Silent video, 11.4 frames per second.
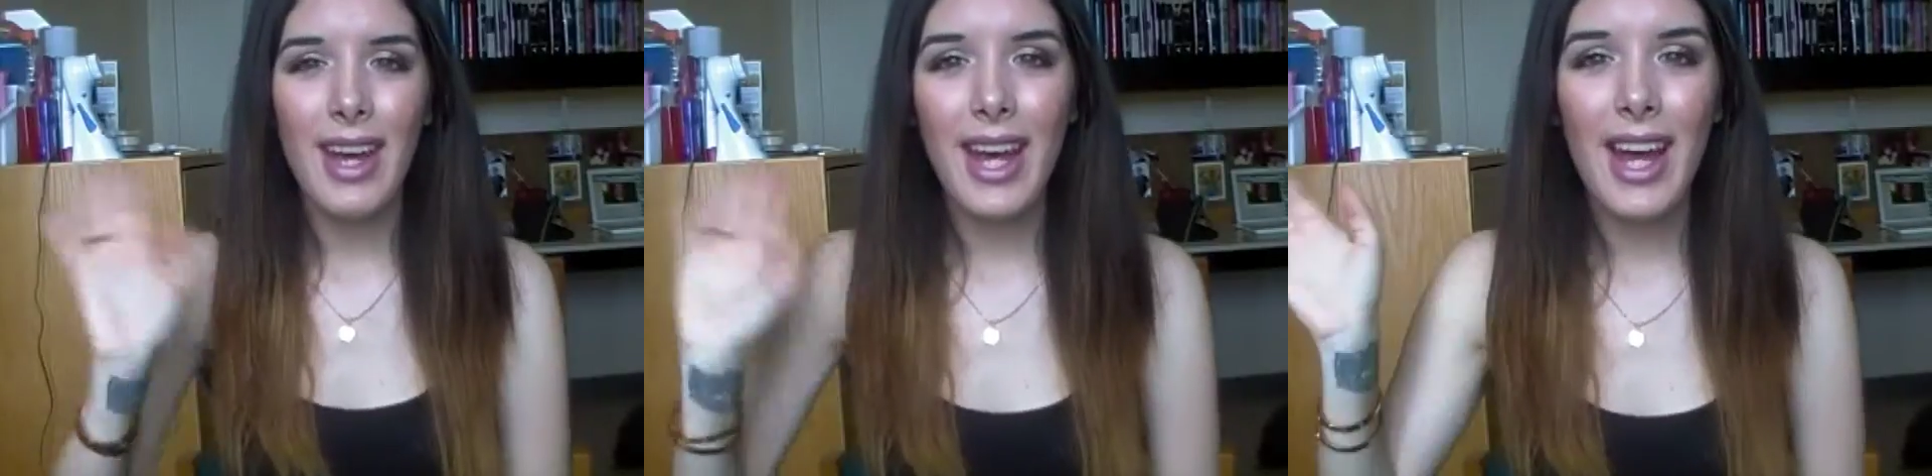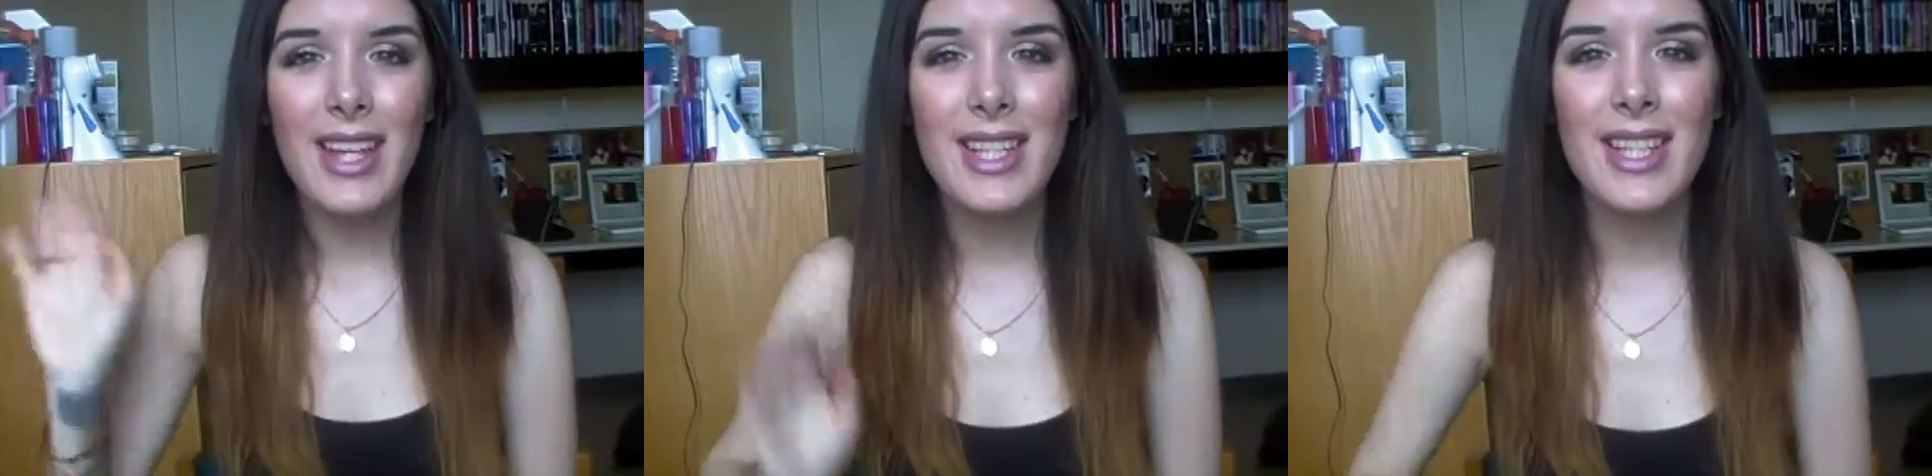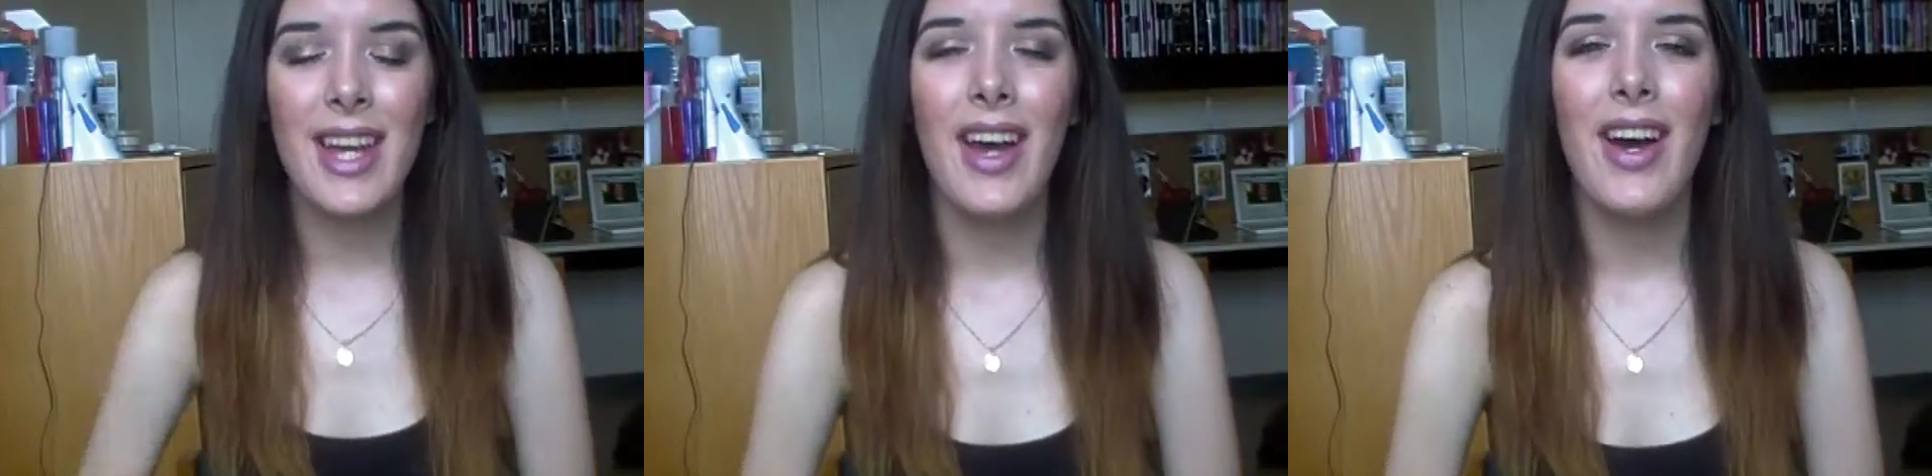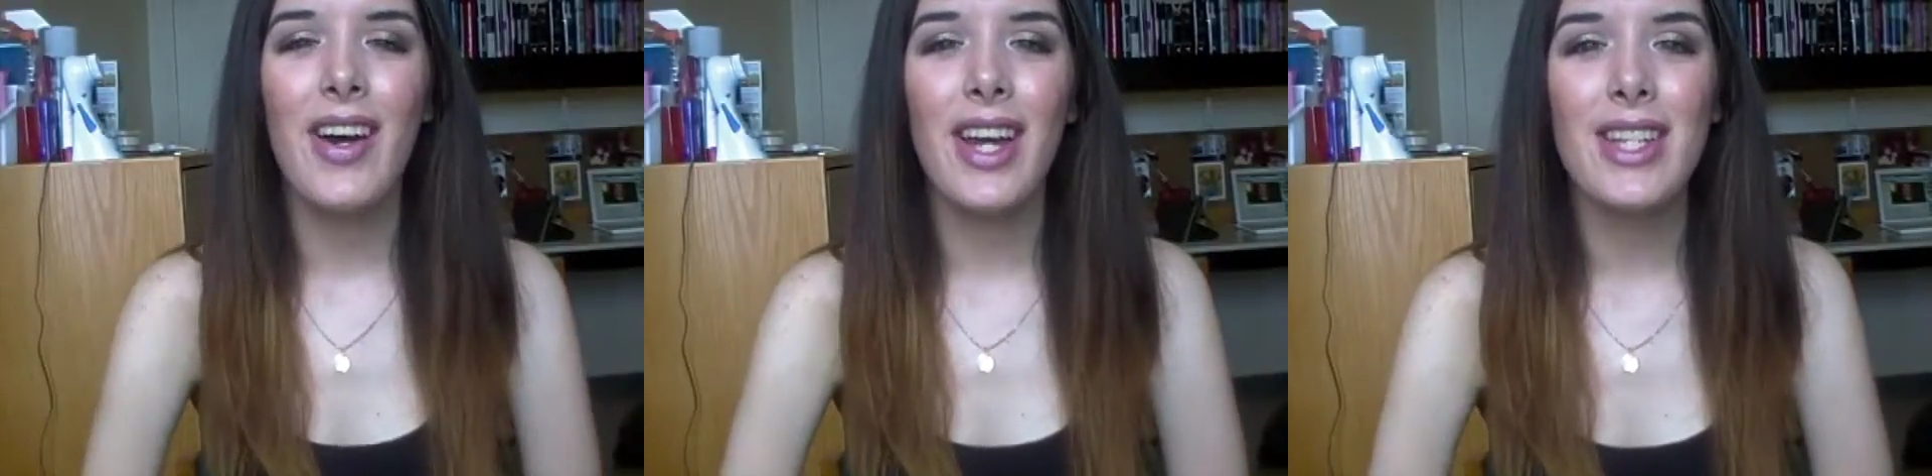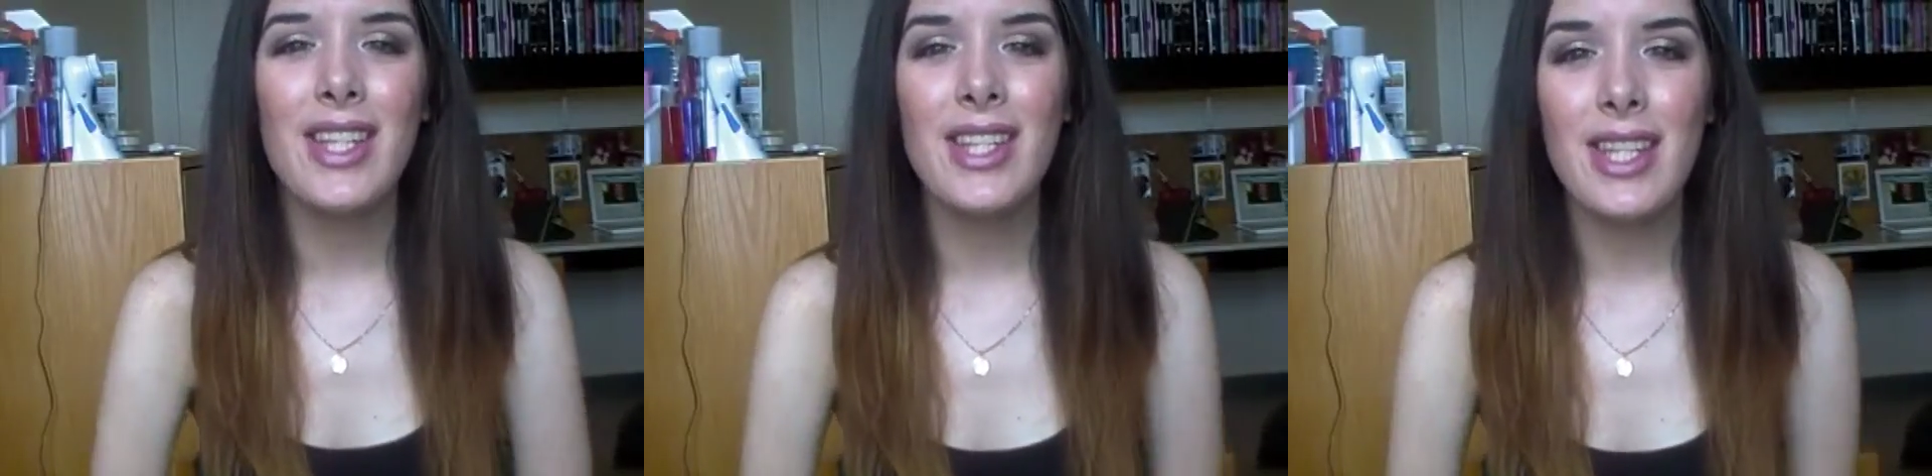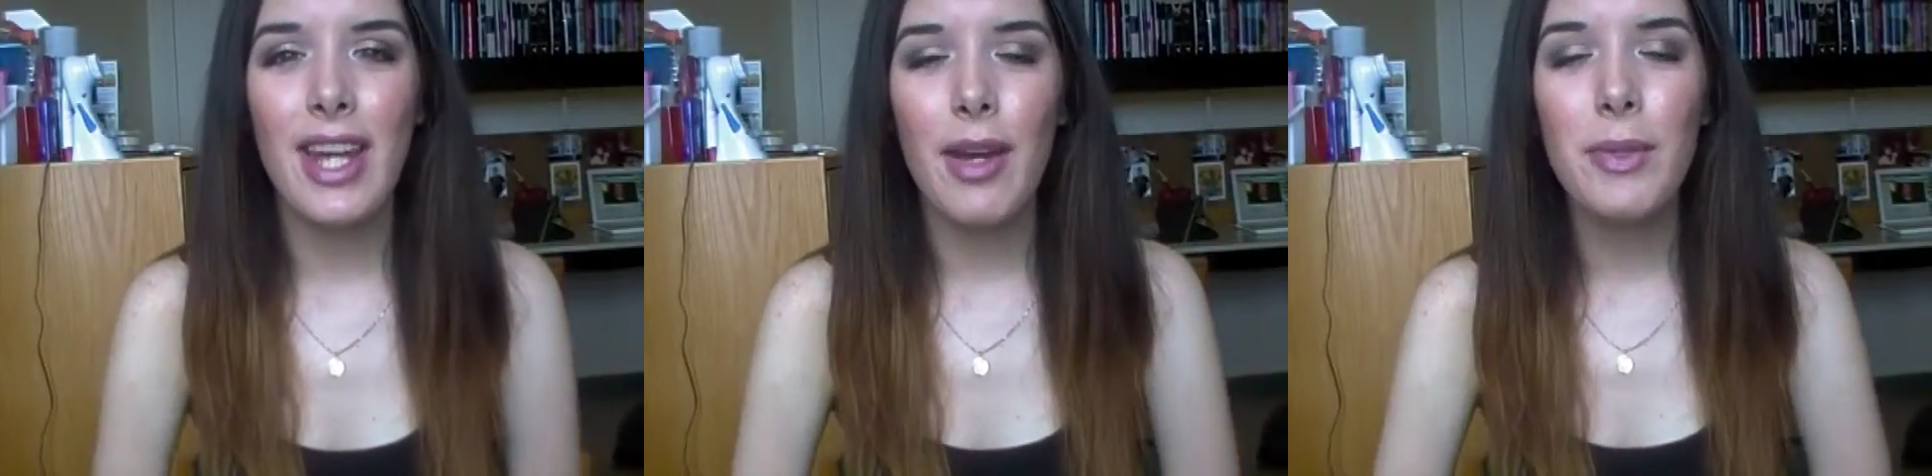Hey guys! Okay, so
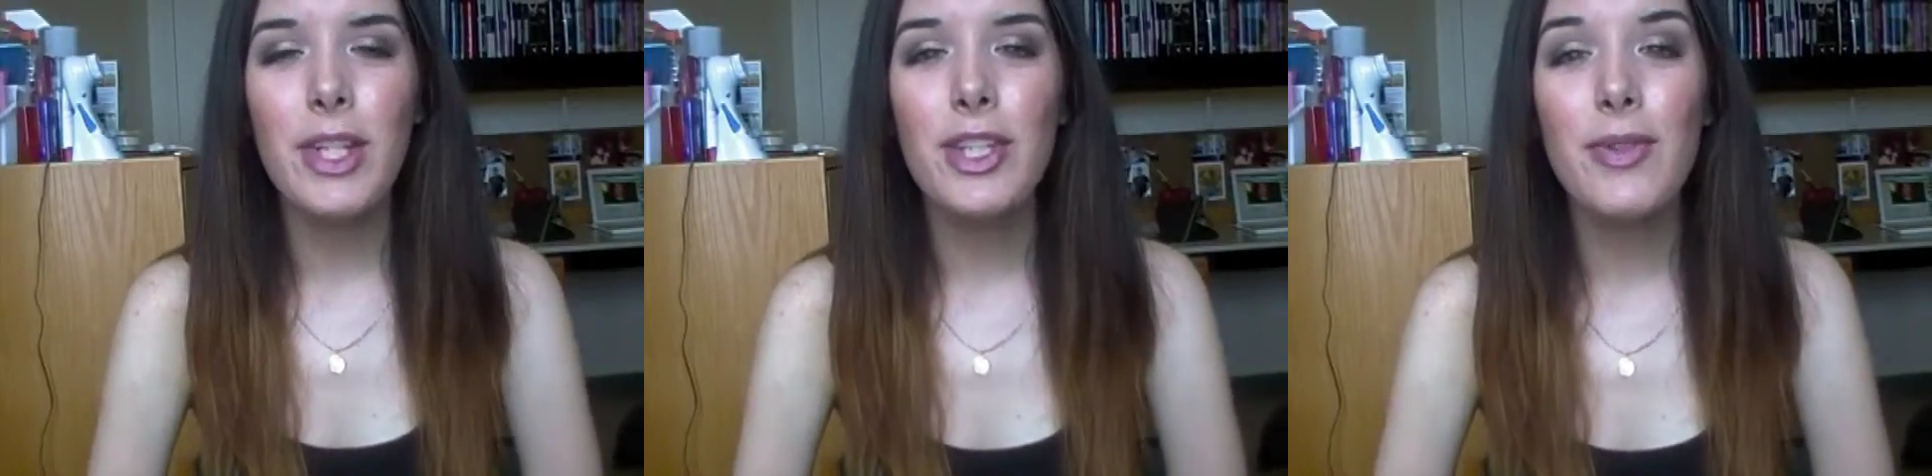today I'm going to